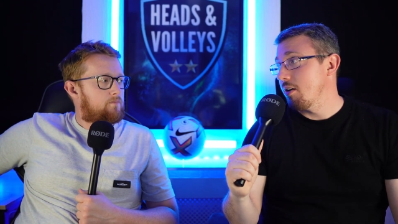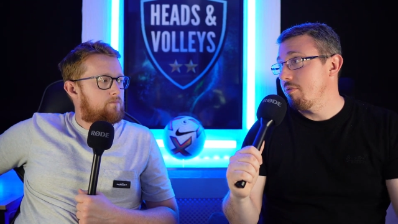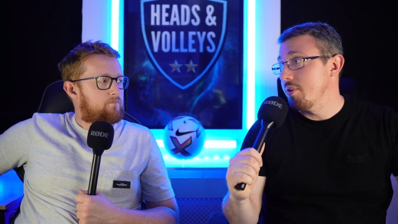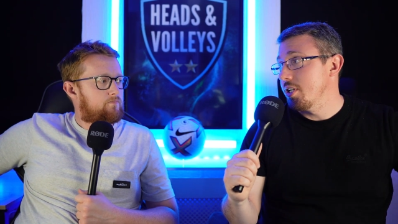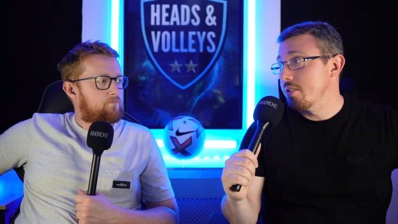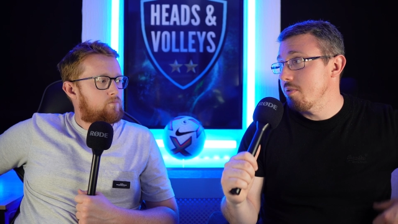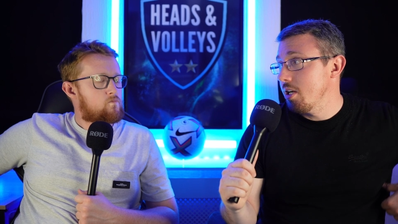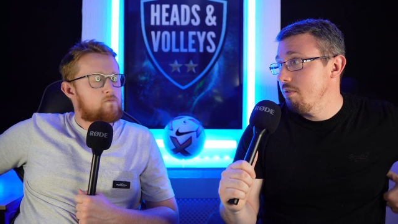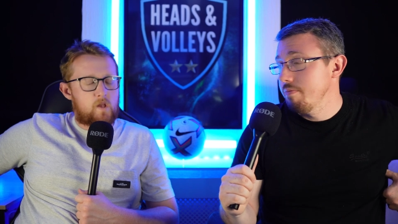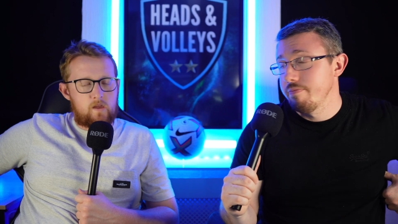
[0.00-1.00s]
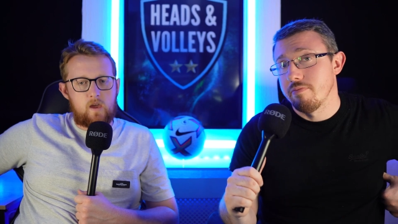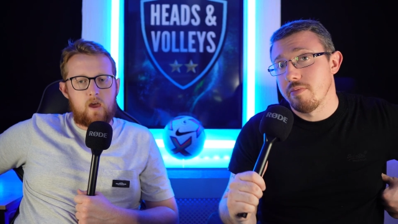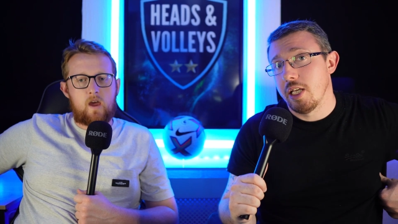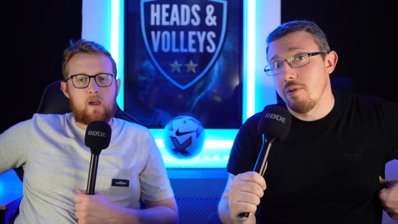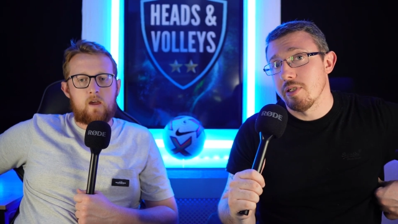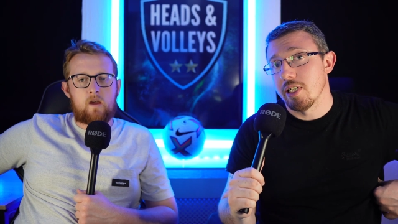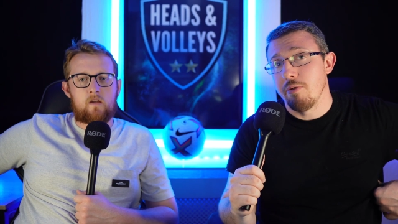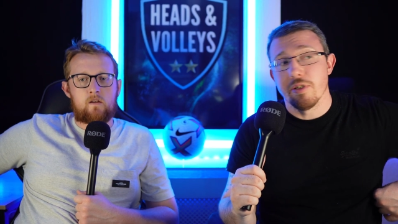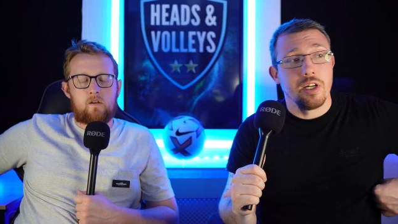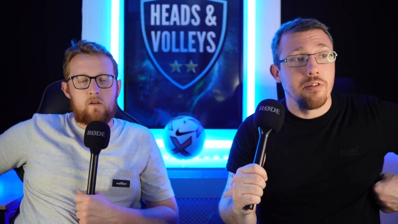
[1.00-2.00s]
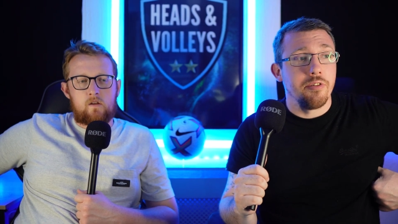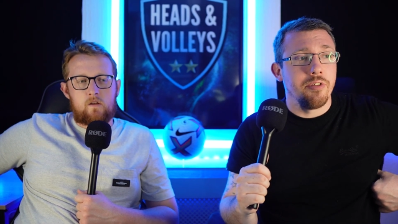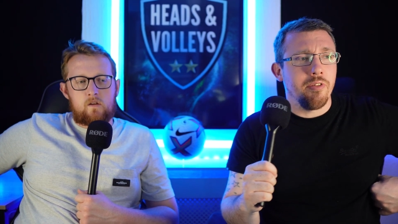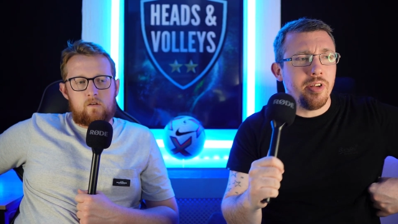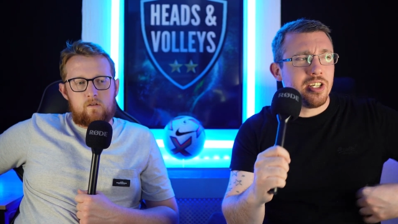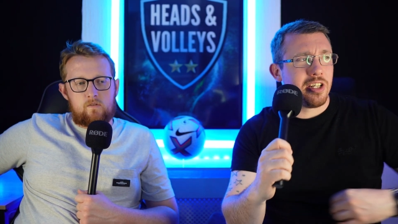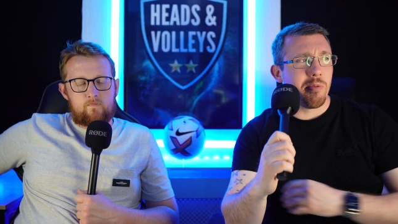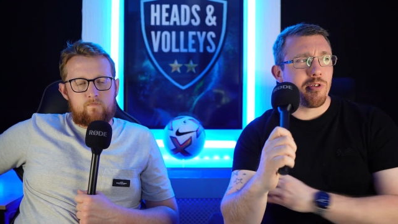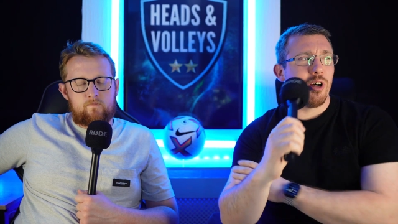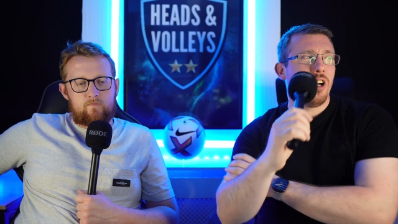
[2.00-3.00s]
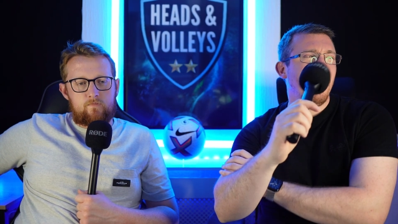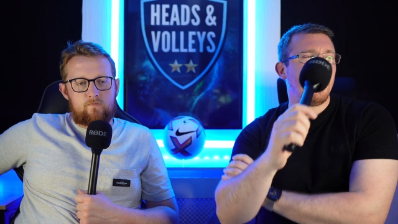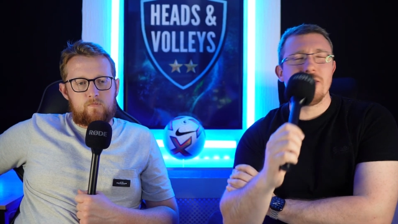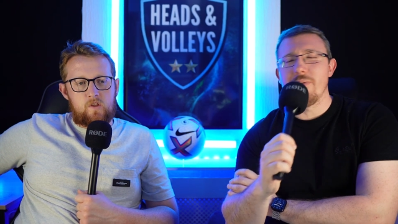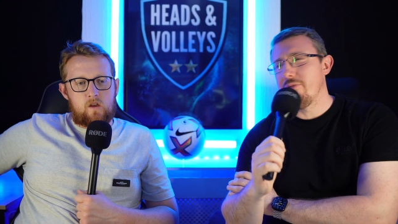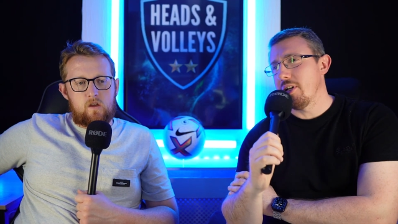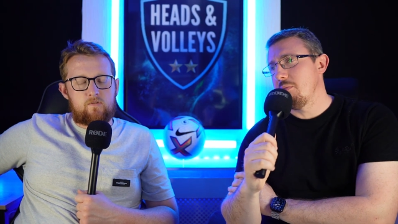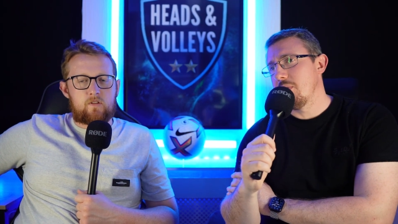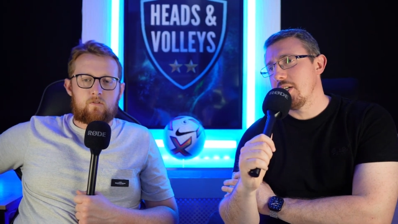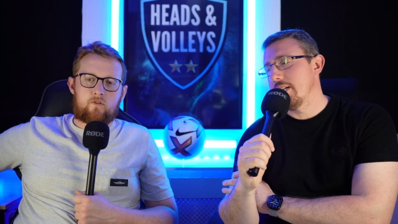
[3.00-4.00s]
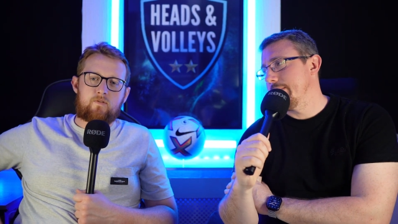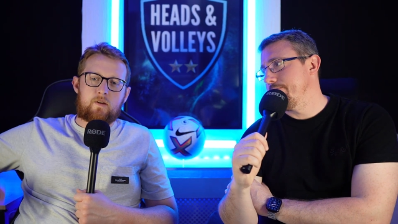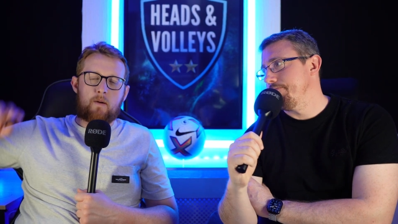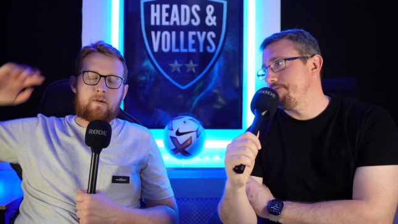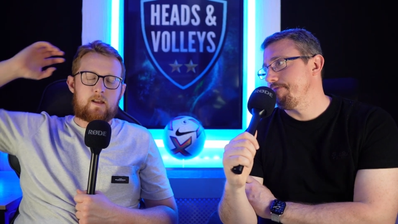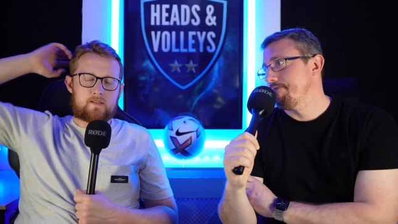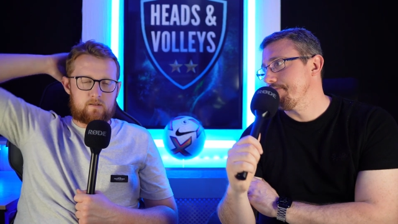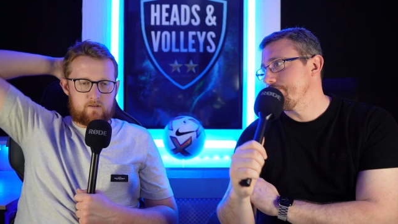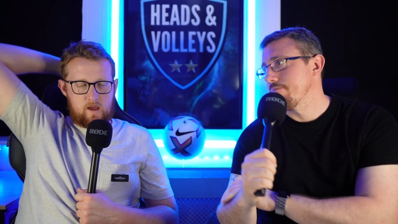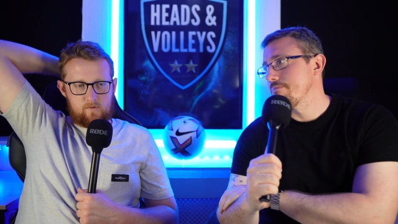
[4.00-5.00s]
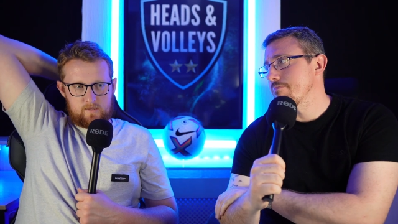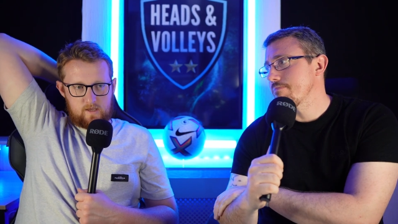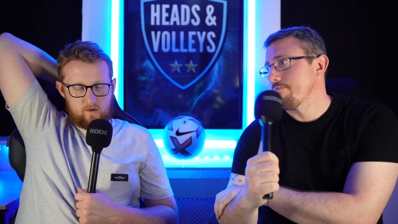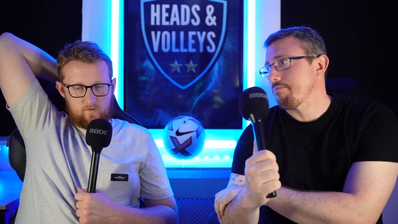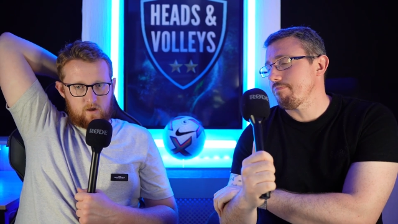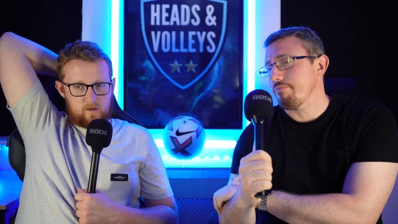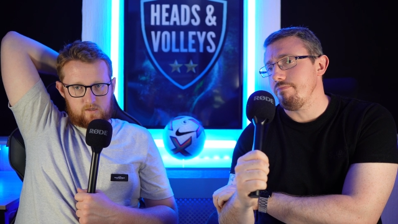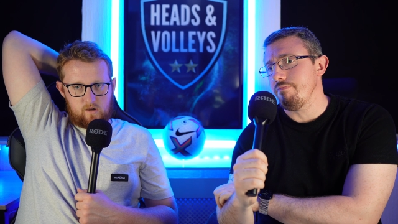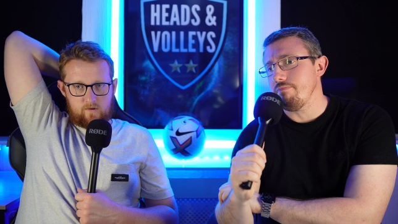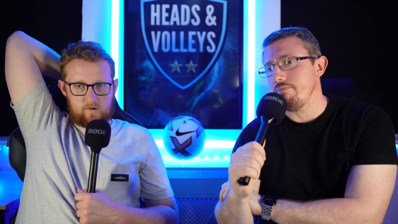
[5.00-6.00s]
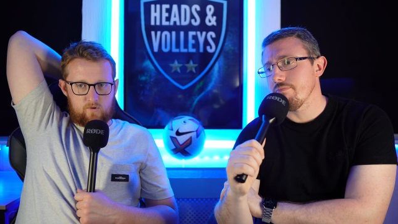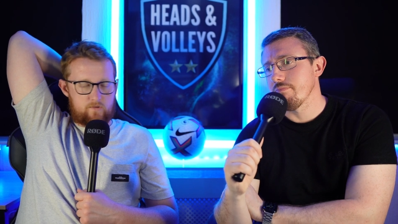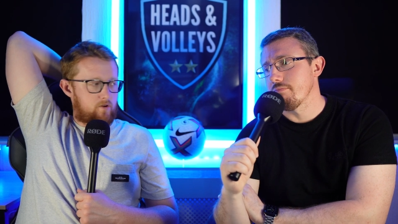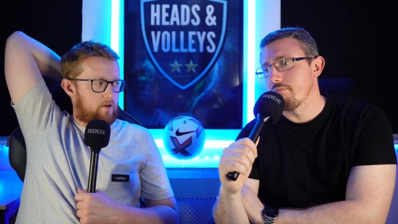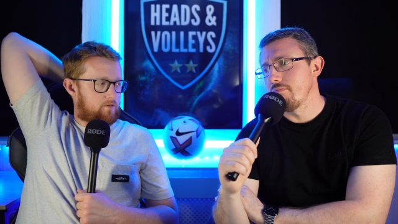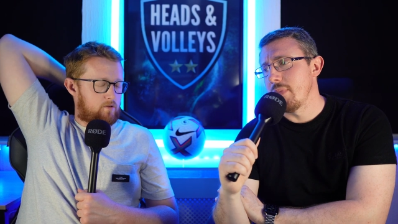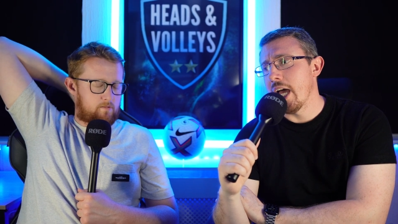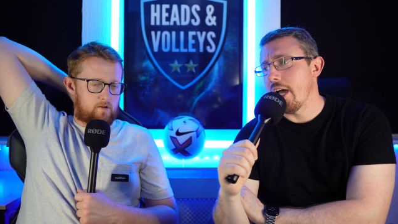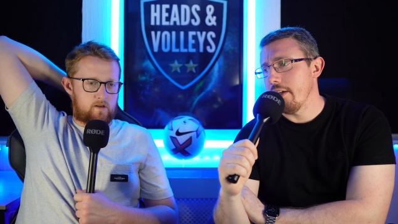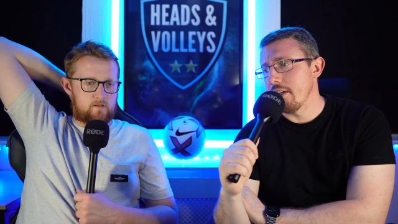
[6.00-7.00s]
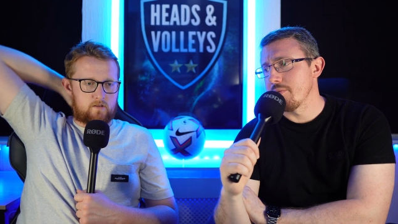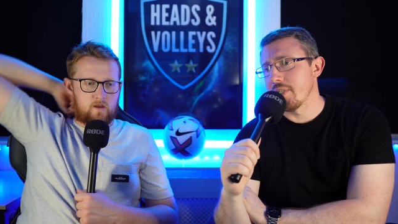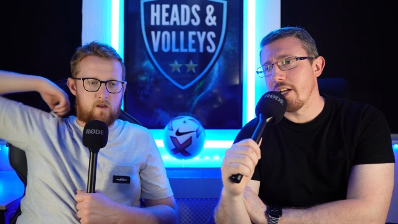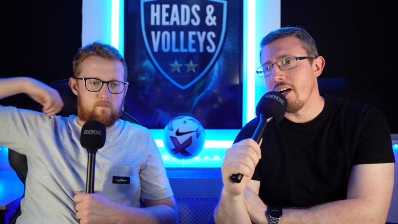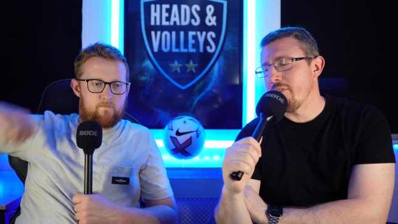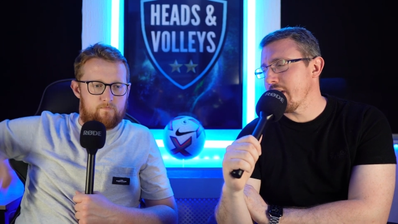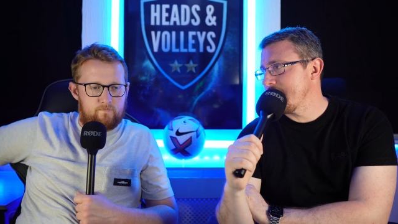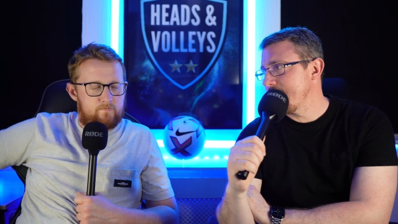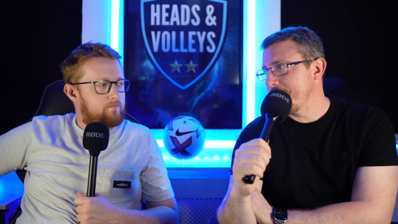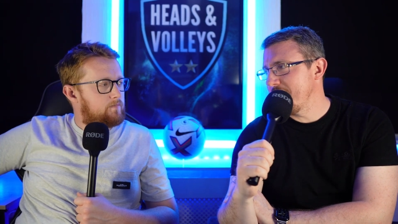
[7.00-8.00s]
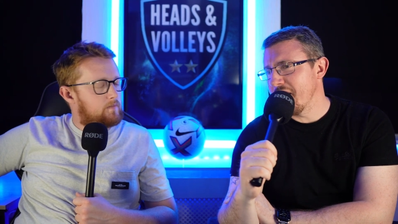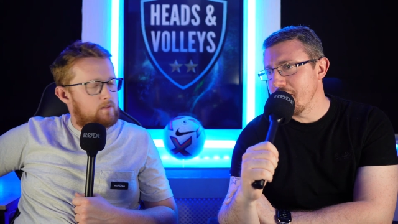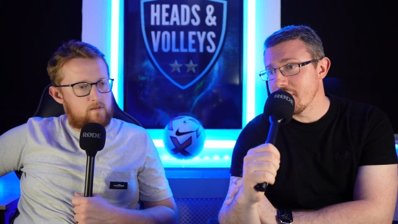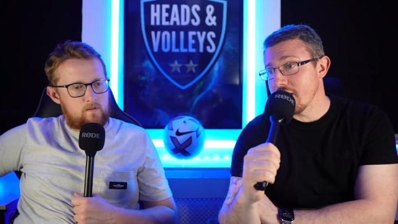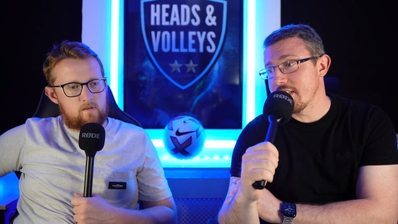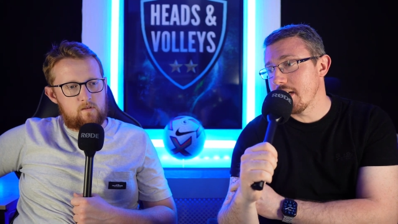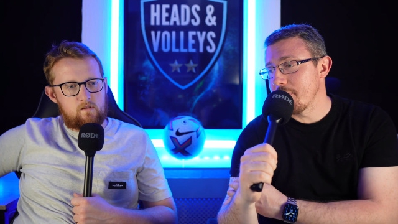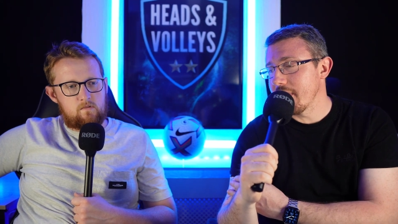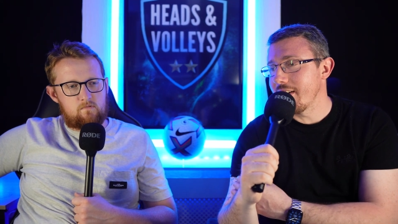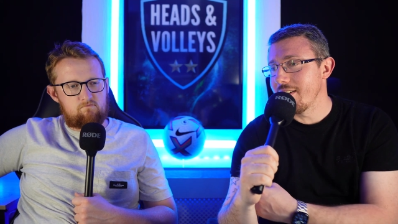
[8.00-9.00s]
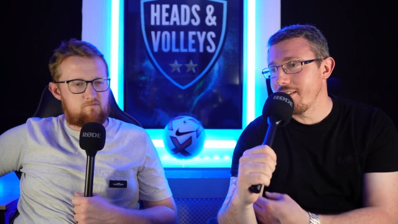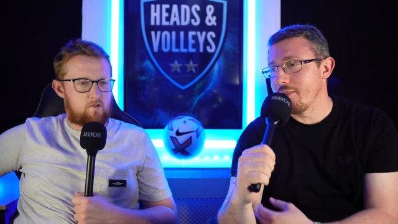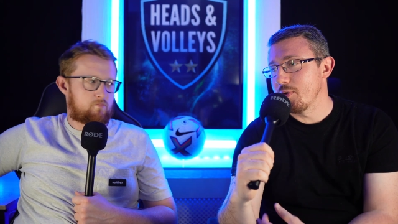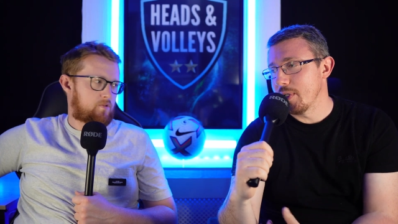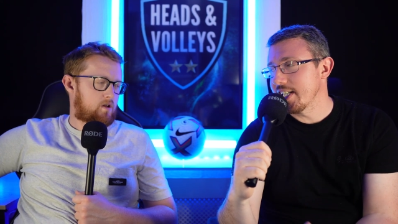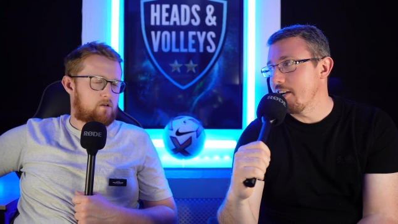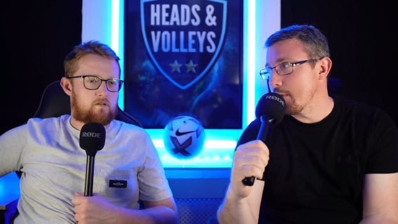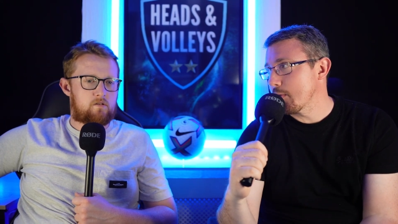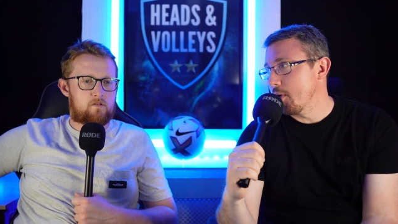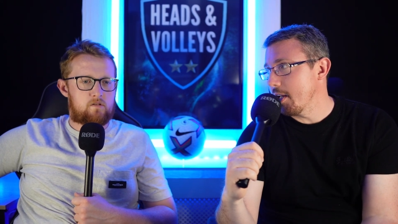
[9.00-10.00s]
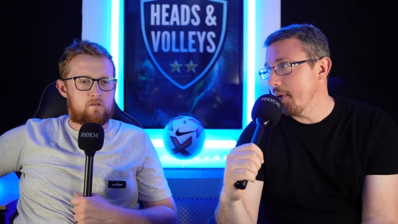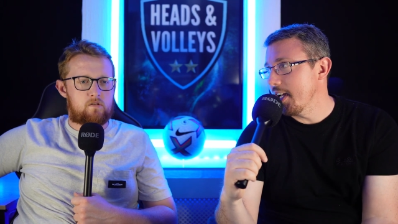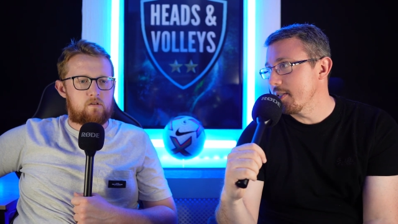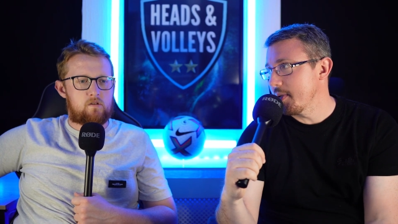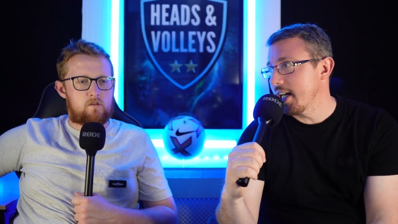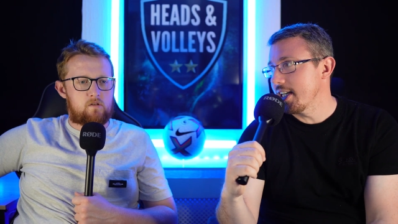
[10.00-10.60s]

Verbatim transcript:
Speaker 1: up for it as well. Yeah, he was hungry for it. I think they took him off quite early, to be fair. But the good thing about Palace now is they don't rely on Zaha anymore. They've got other quality players. 100%. I reckon if he goes, like you said, but we would say other quality players being